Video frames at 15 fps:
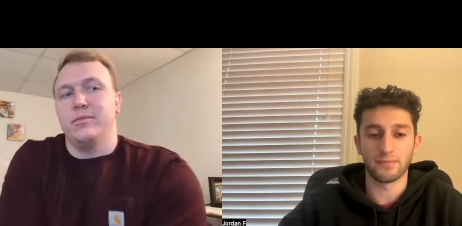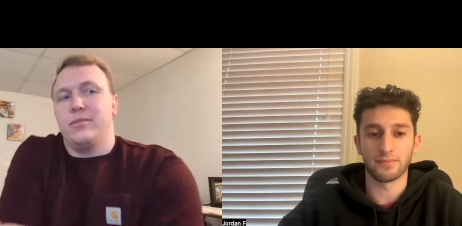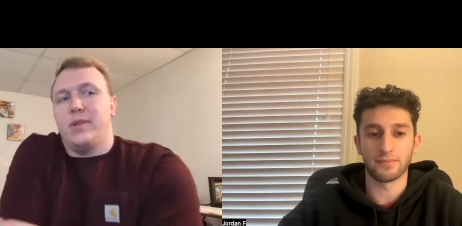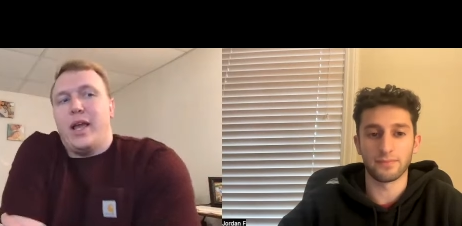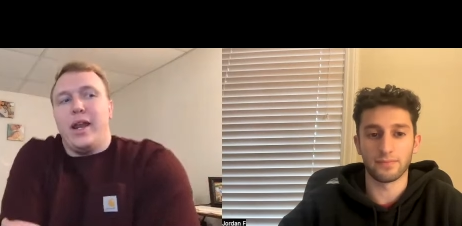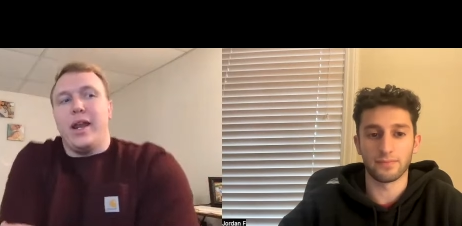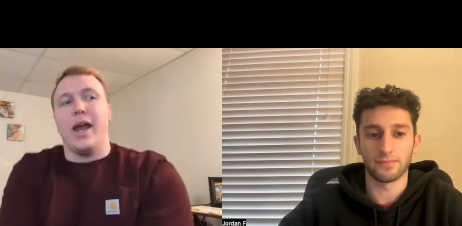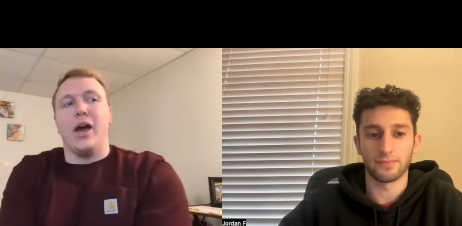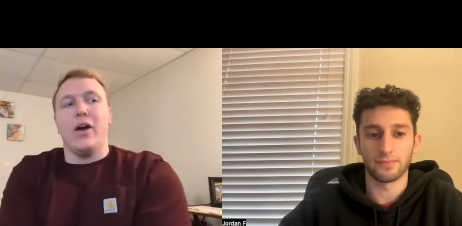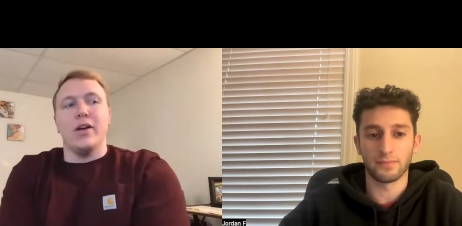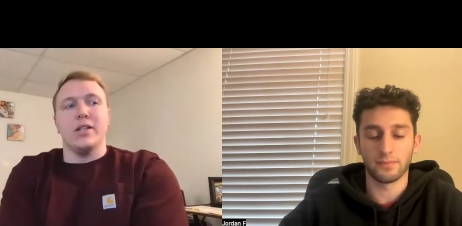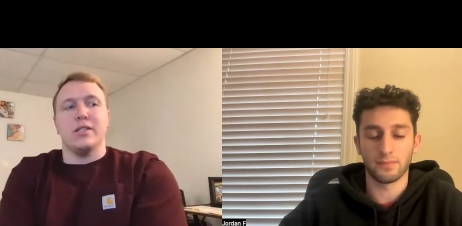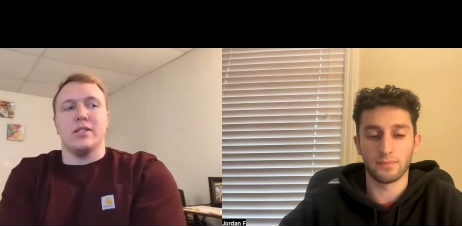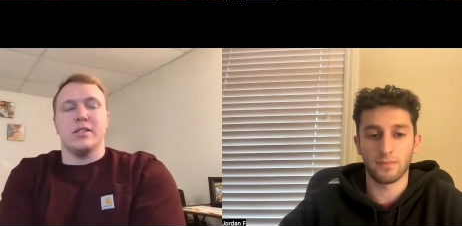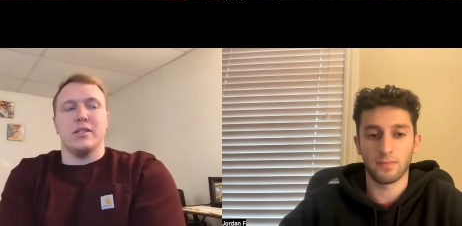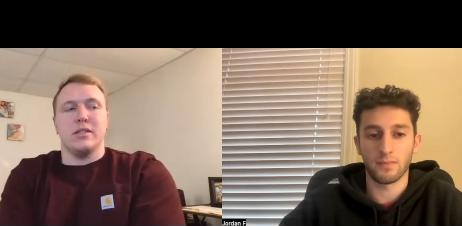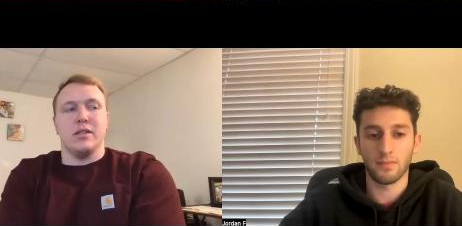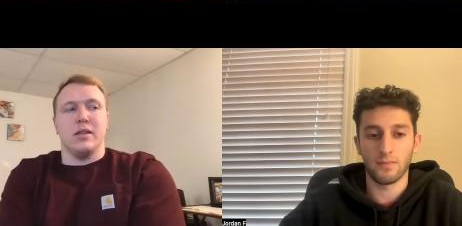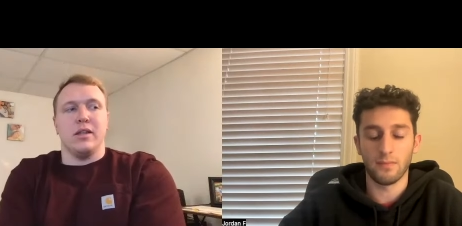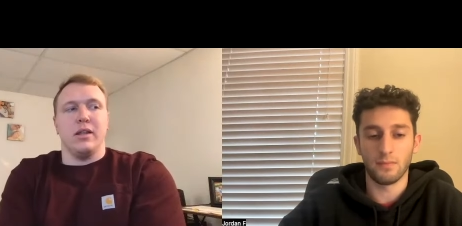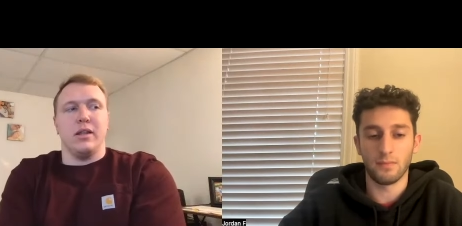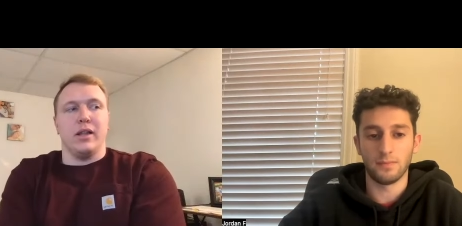Speaker 1: And now it's
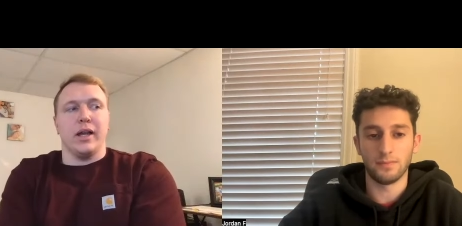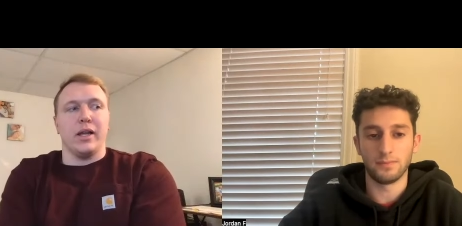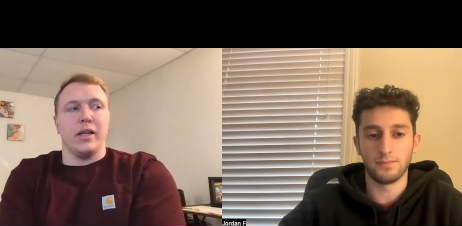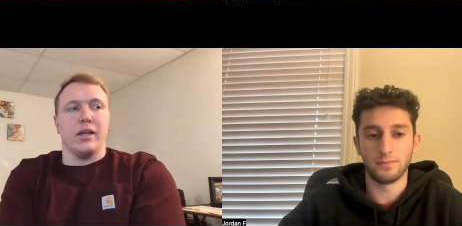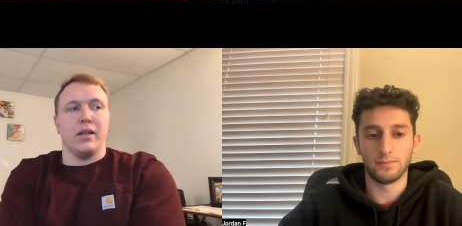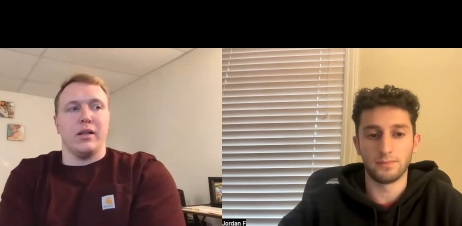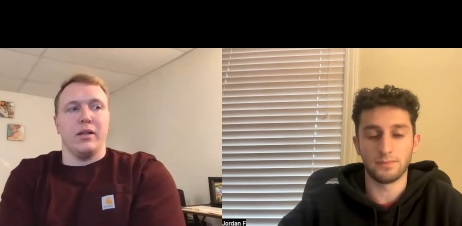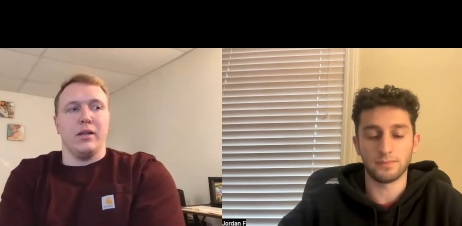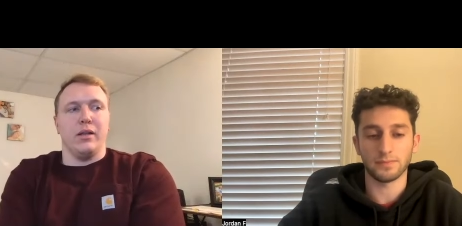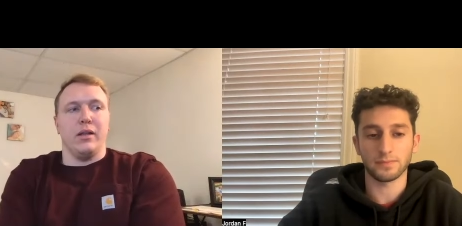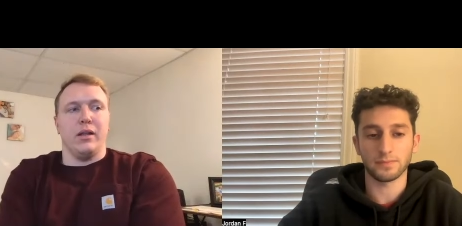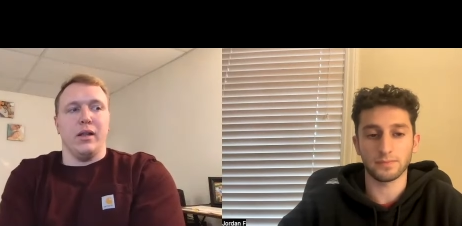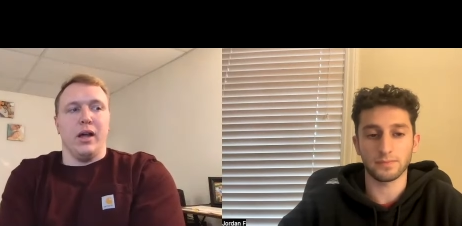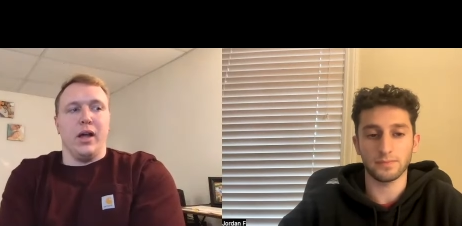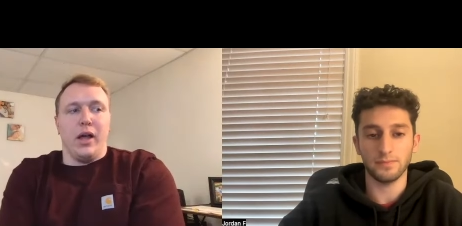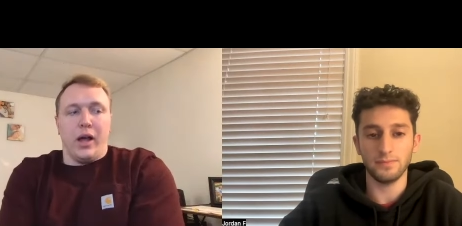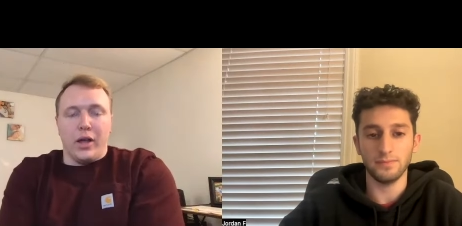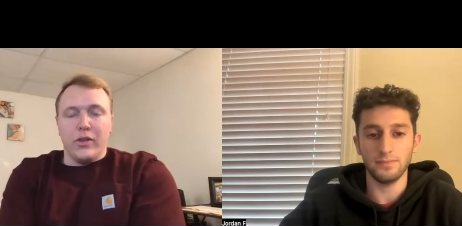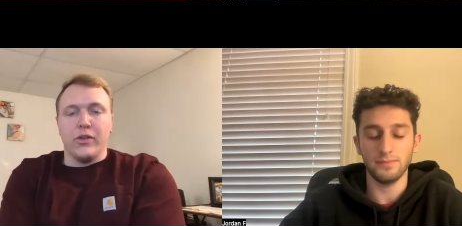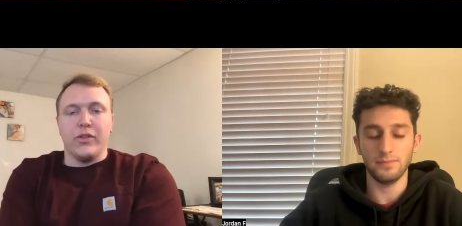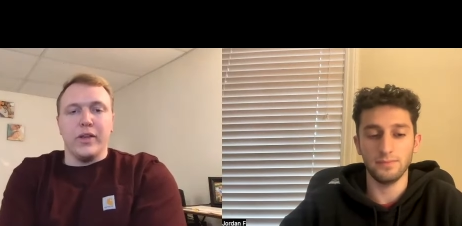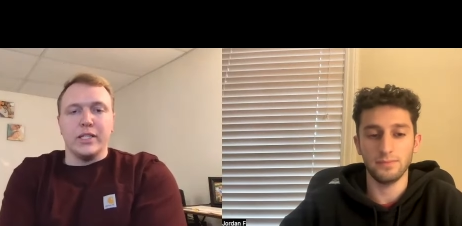like other
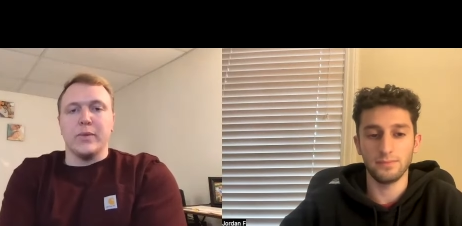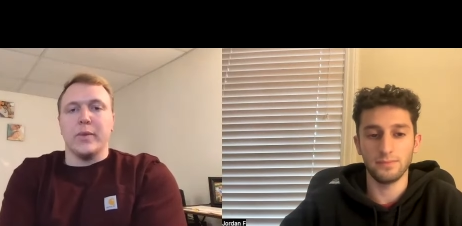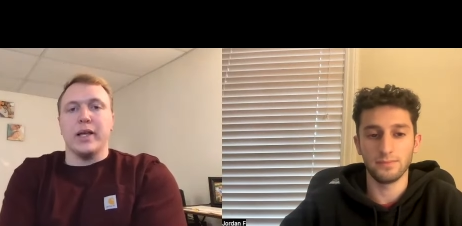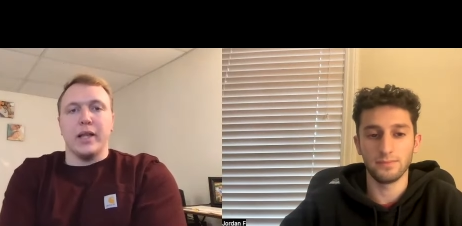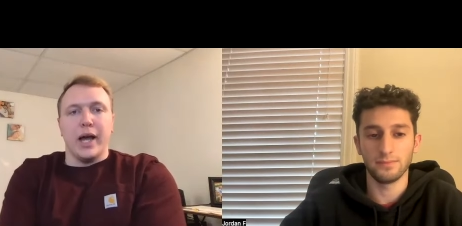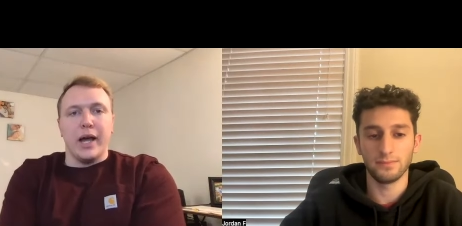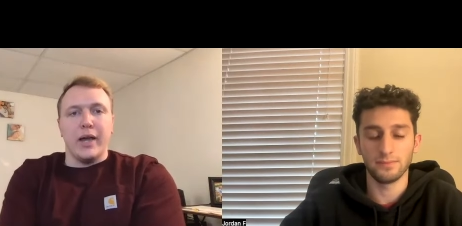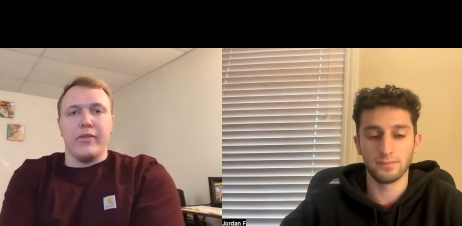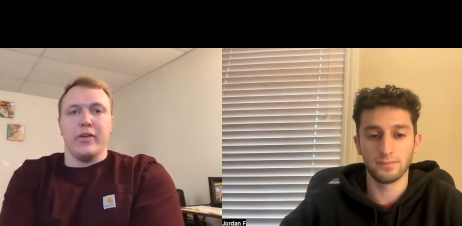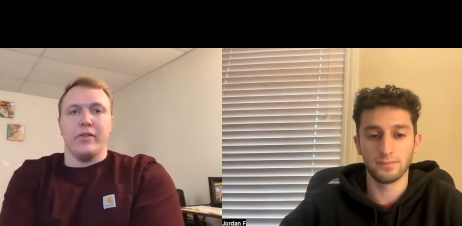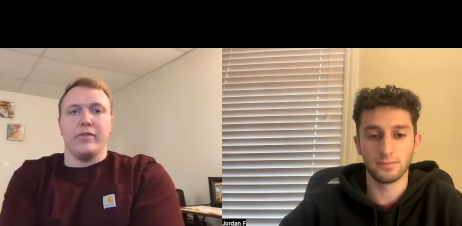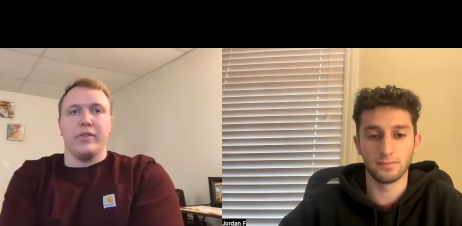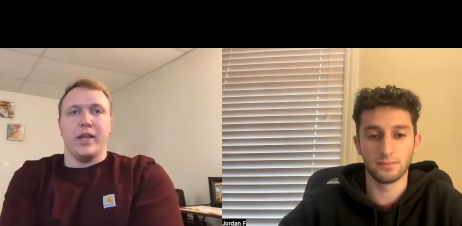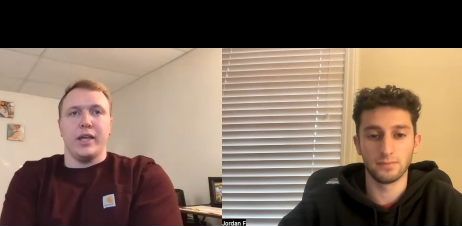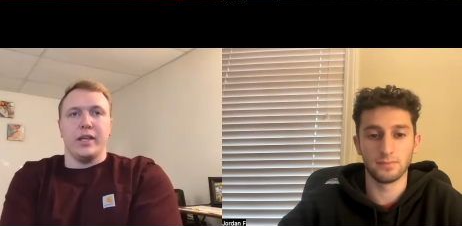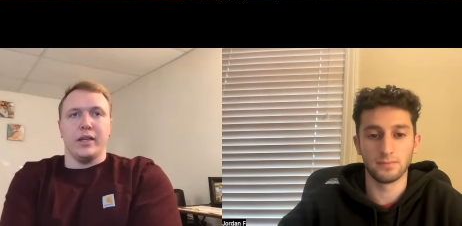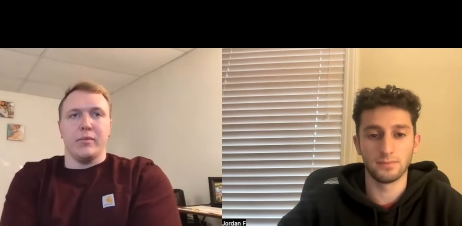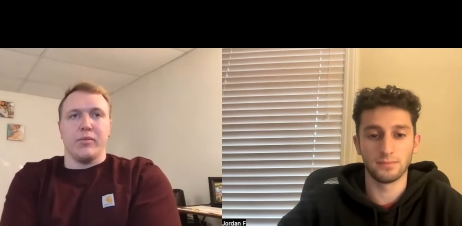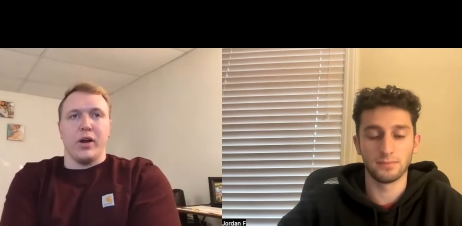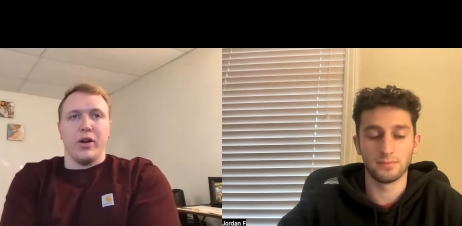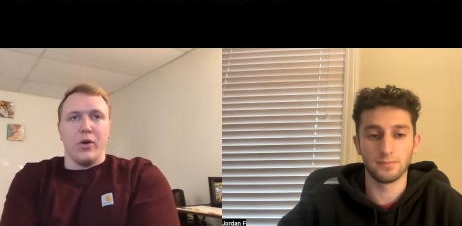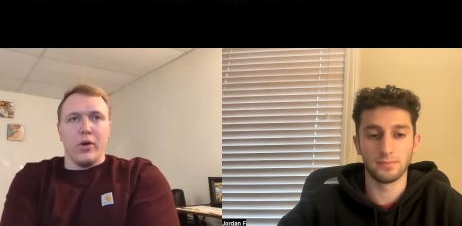things in my life have taken
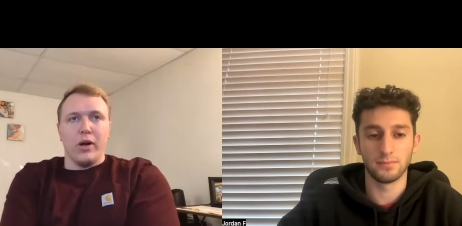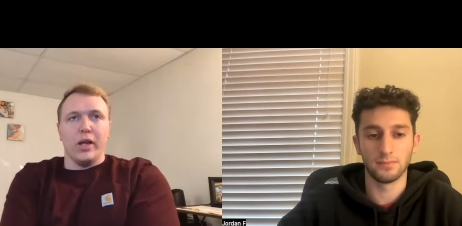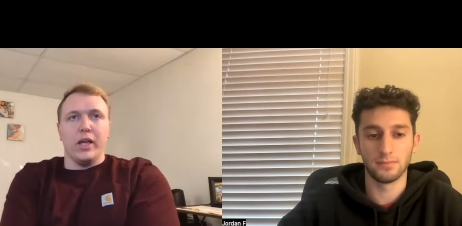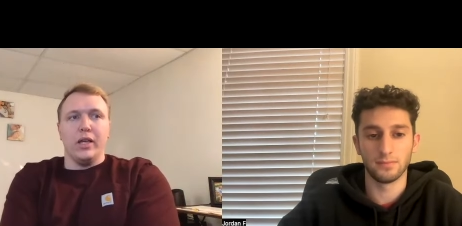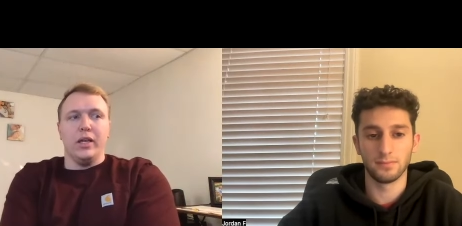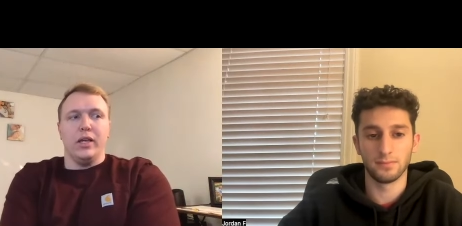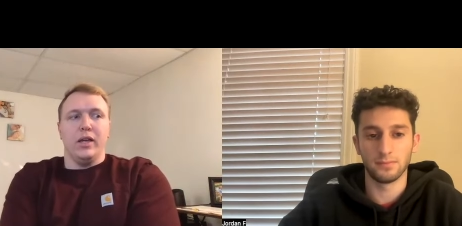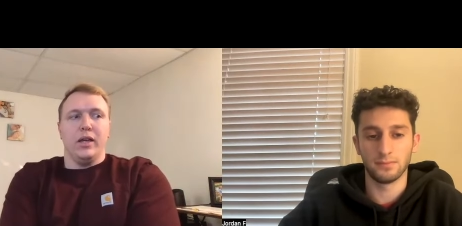priority,